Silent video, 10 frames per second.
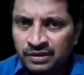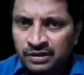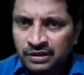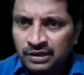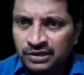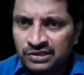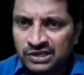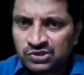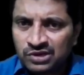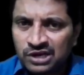it is also
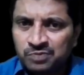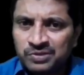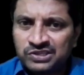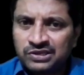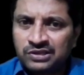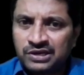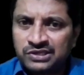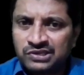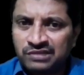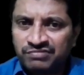not present on the right side
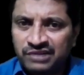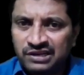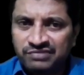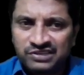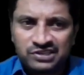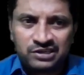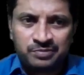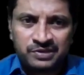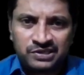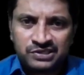of any functional
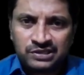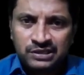dependency.